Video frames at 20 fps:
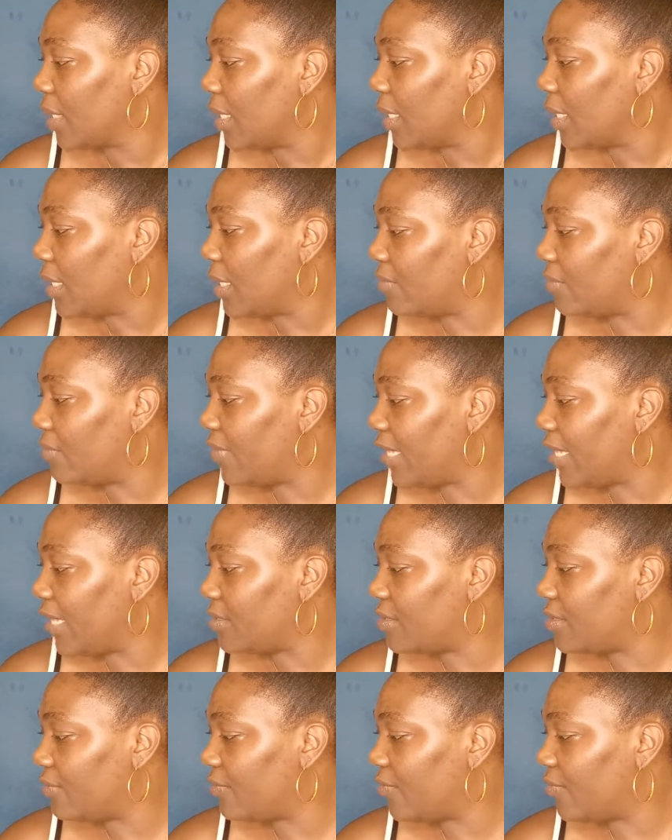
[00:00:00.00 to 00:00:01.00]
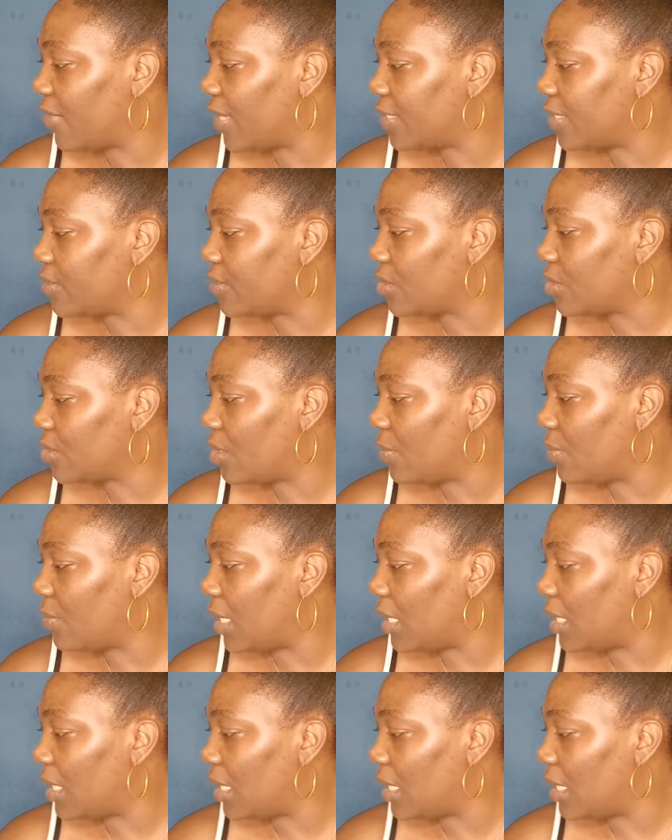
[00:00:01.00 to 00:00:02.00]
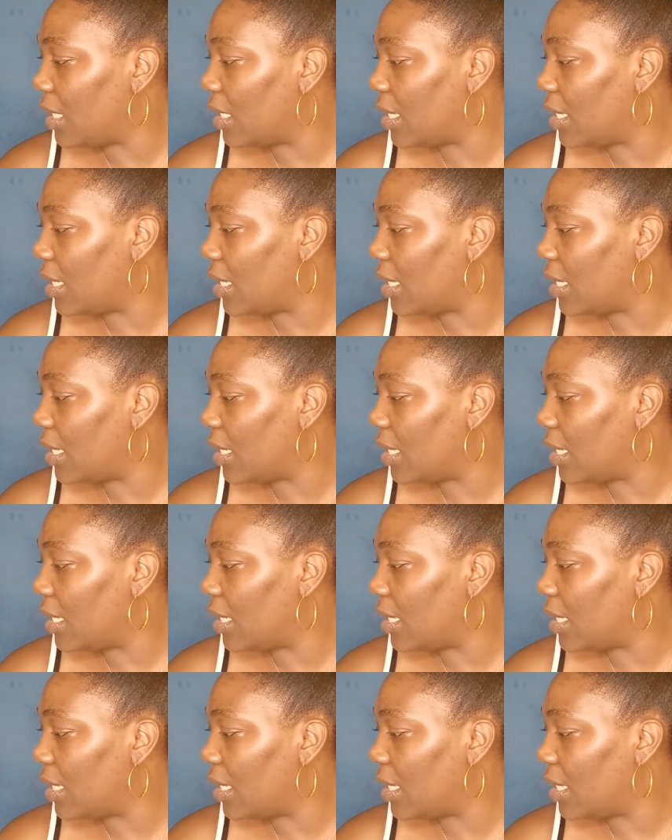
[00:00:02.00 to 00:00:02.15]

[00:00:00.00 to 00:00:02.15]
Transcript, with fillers: Invite a friend to come along